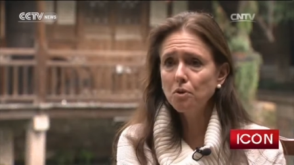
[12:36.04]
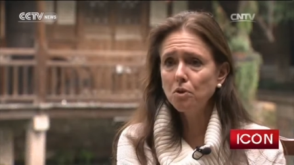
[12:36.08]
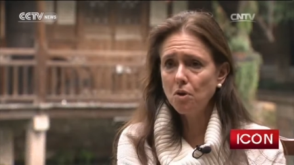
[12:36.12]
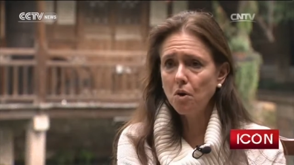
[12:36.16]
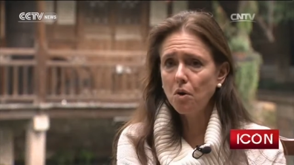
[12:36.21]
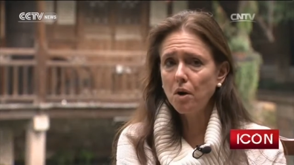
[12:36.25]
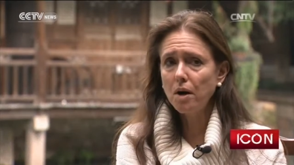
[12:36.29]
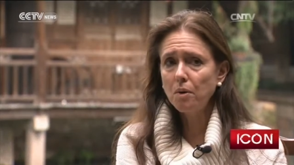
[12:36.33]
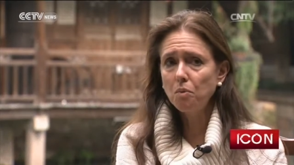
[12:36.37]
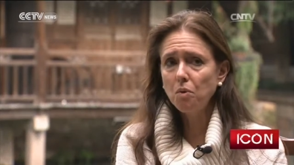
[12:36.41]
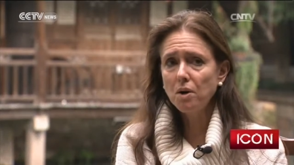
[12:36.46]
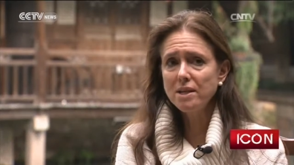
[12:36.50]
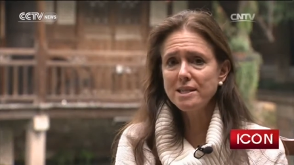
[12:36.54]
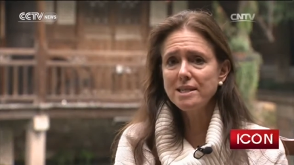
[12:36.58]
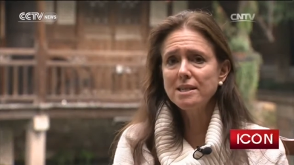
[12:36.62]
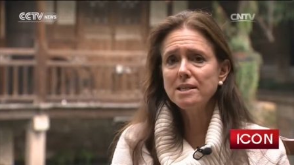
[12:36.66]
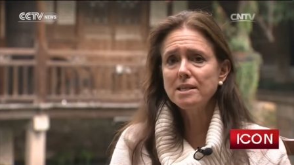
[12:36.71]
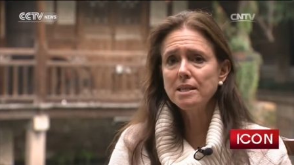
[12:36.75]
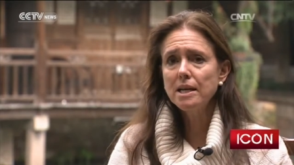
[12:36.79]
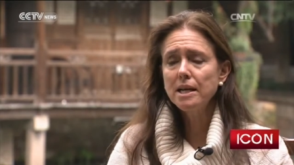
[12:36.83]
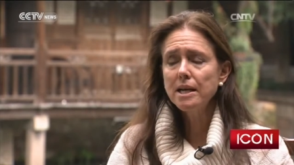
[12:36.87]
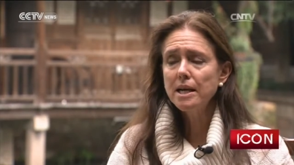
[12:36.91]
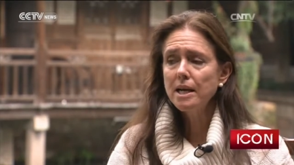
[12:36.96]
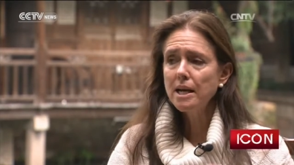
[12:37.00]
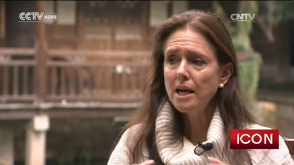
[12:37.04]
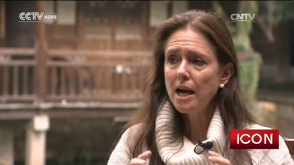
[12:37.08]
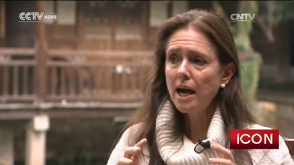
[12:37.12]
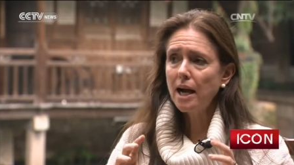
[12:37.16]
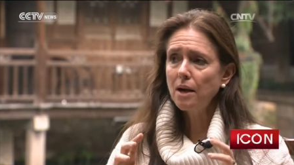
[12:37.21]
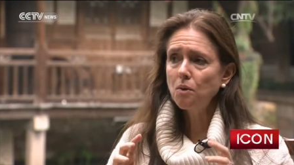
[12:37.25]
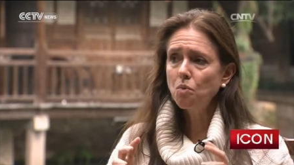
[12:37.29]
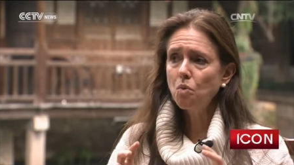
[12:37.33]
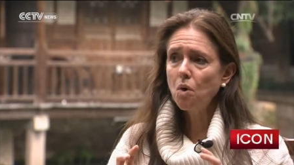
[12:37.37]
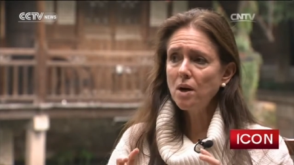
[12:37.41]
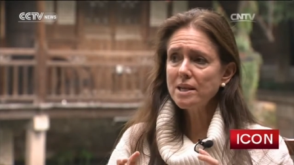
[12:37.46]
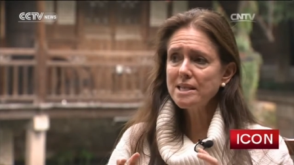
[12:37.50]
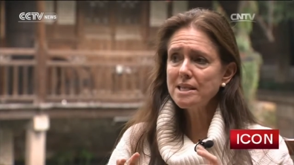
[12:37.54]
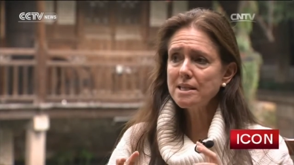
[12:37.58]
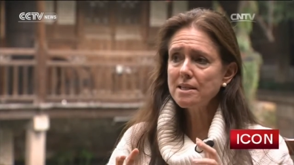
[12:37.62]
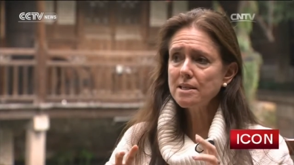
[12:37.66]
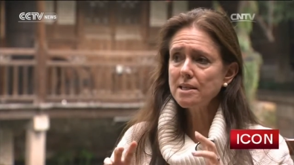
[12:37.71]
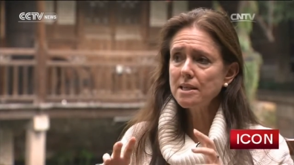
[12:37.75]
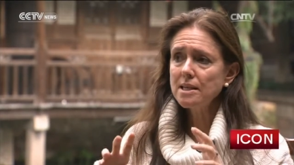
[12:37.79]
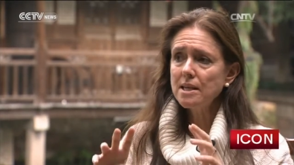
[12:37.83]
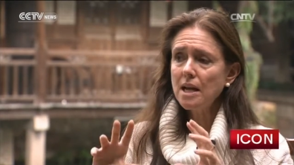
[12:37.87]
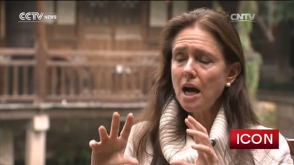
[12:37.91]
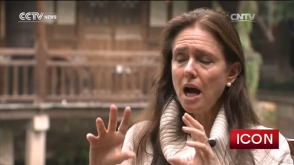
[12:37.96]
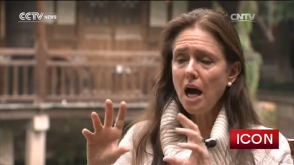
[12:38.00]
You know, I wasn't, I wasn't
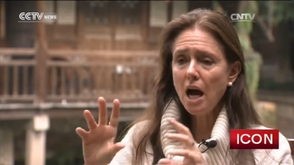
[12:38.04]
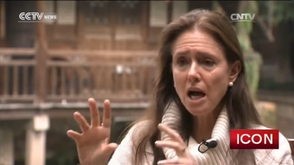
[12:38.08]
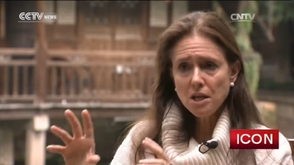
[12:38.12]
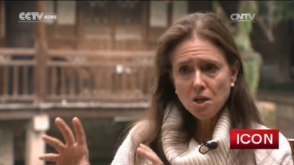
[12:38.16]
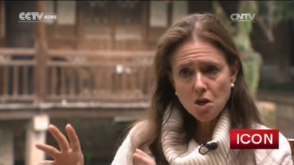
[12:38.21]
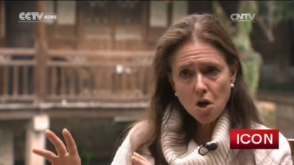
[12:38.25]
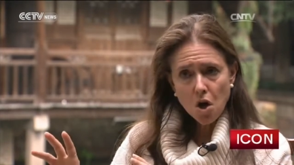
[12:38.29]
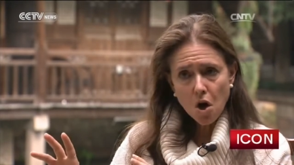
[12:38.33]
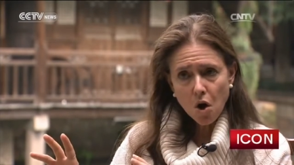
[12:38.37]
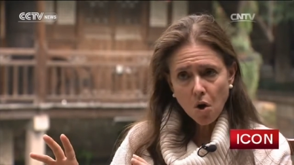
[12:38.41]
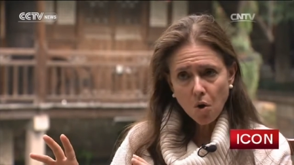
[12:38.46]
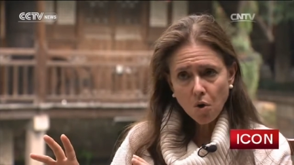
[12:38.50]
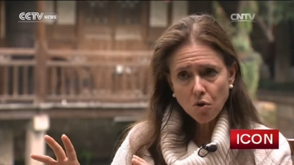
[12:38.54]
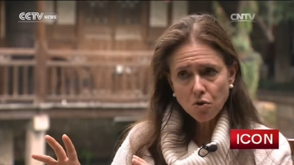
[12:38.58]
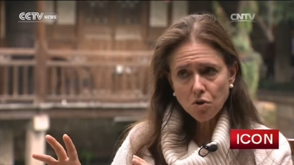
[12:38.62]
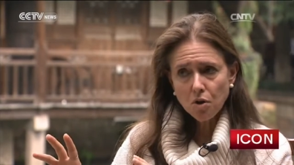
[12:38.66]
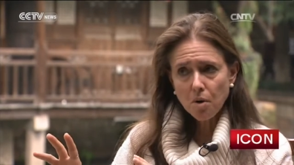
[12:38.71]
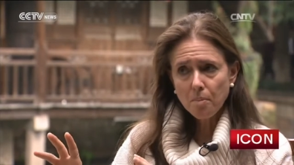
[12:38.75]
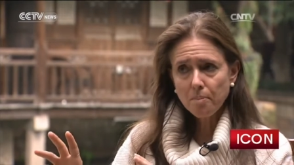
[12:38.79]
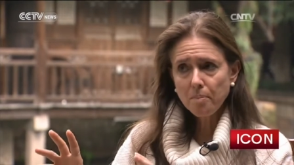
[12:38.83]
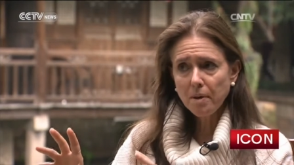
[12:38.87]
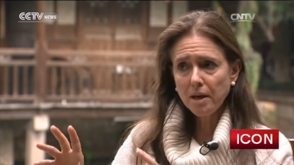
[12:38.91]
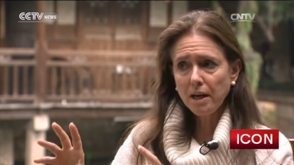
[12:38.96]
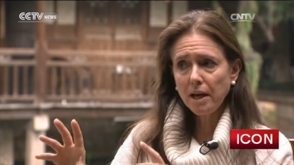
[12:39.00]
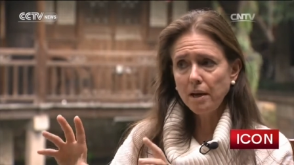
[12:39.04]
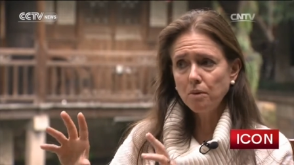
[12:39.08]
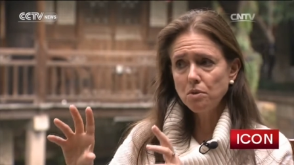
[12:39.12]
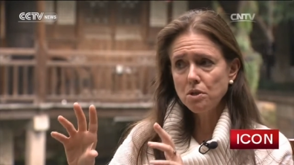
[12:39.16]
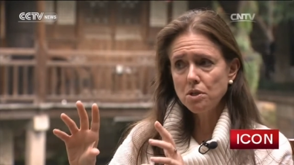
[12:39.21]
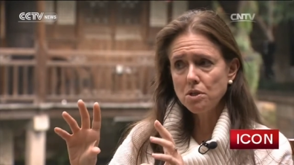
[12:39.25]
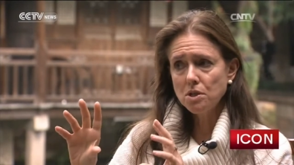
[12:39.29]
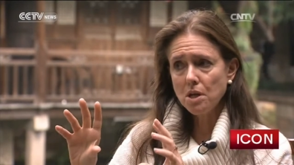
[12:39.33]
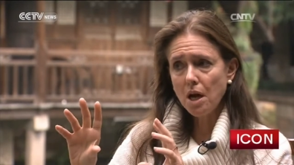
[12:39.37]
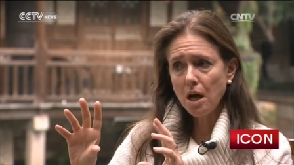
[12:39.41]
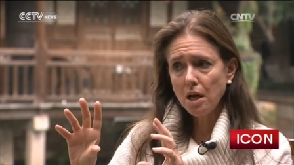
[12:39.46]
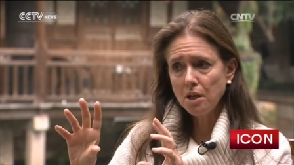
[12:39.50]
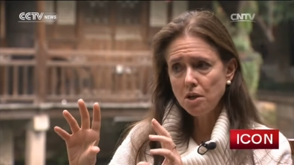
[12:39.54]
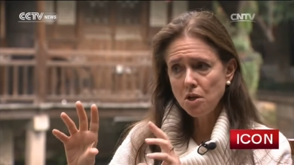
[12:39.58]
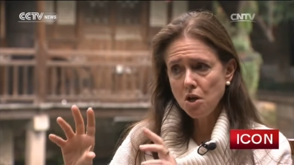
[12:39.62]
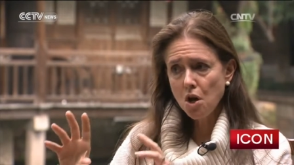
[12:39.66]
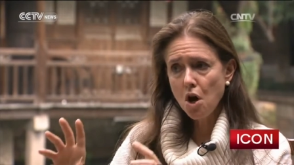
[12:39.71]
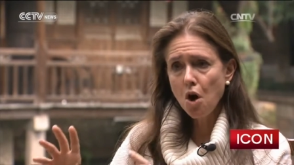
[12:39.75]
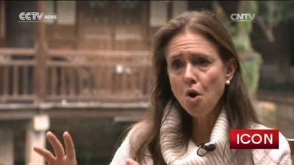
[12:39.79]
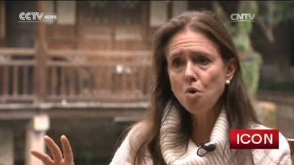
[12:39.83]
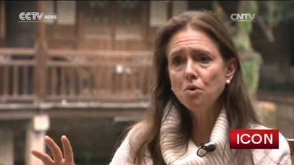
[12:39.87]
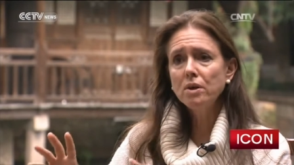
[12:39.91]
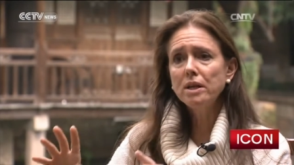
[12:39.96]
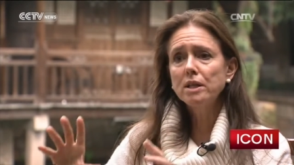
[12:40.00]
an unknown, but I was
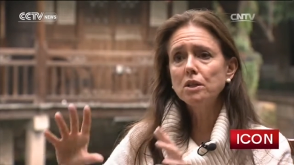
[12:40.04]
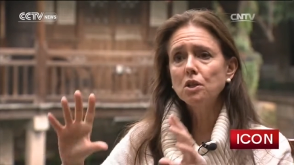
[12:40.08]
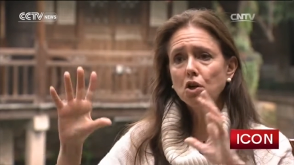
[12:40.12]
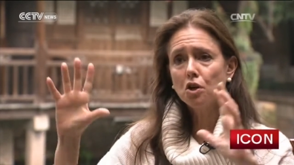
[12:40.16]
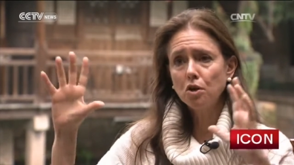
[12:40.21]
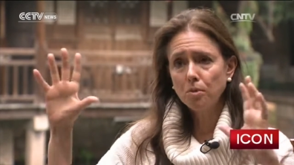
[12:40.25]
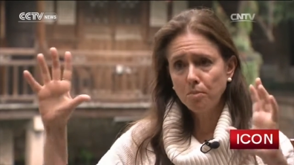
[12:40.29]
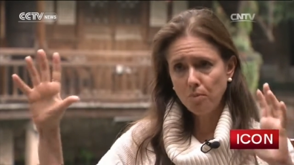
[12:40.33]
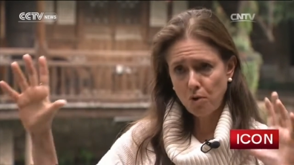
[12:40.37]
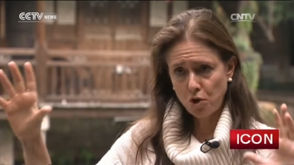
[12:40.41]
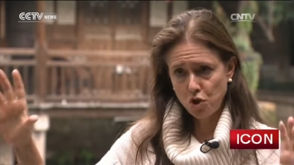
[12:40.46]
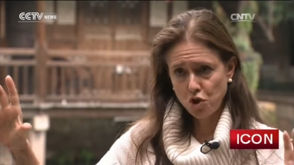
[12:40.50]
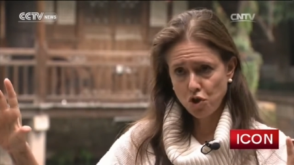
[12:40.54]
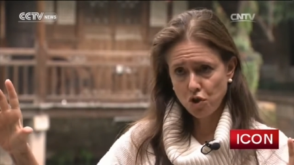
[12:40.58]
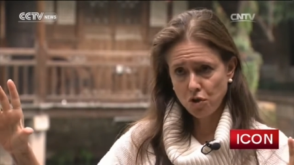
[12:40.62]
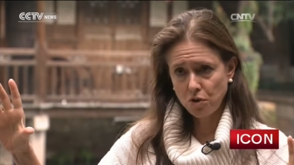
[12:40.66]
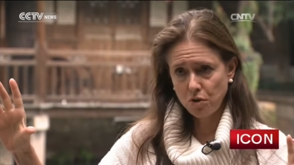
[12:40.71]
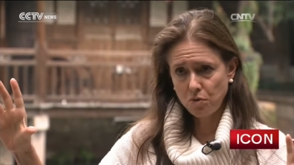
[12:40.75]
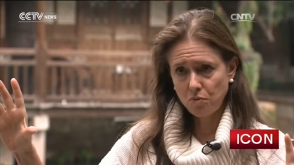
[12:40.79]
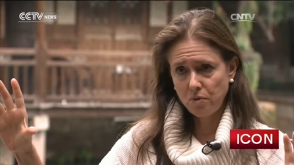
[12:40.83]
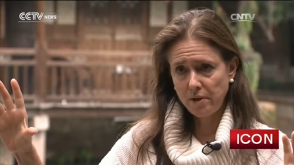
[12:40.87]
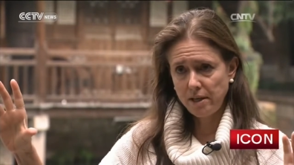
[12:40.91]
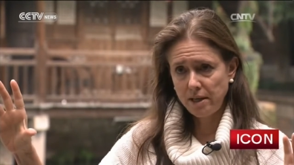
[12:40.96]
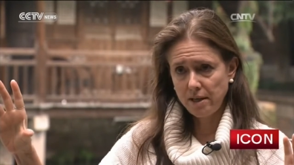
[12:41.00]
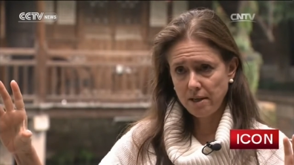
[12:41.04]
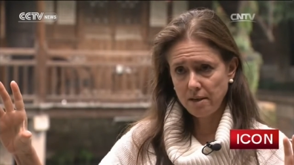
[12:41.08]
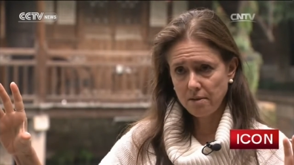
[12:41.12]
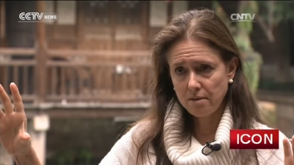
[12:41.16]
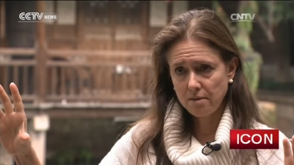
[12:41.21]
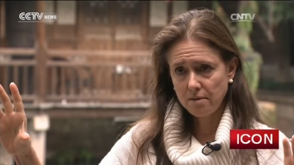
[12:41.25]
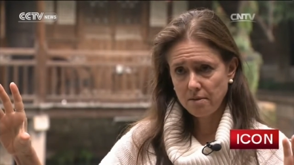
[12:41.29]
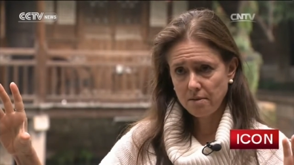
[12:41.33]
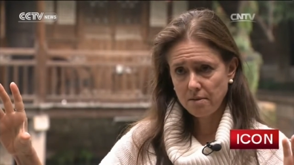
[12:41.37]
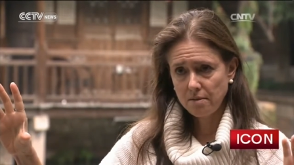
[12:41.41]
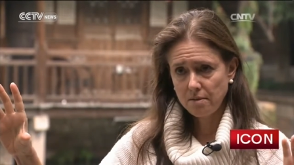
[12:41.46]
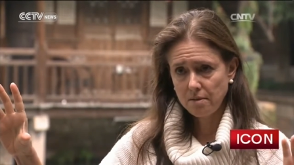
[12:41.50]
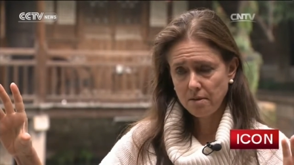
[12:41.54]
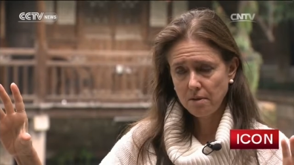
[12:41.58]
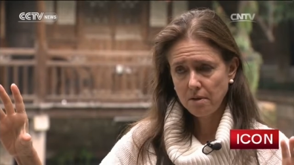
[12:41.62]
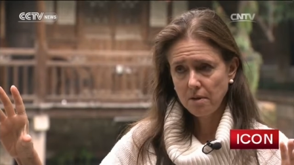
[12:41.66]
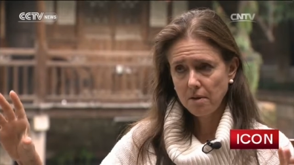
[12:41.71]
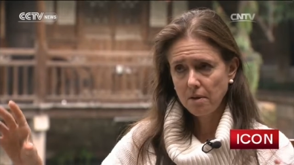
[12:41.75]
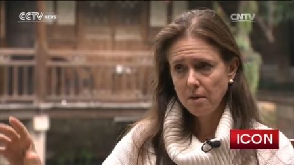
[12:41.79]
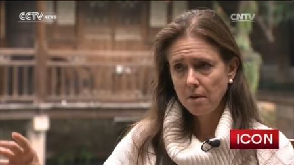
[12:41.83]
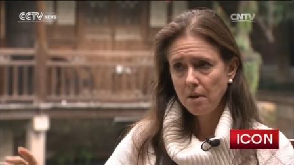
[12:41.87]
unknown in the commercial arena. Mm.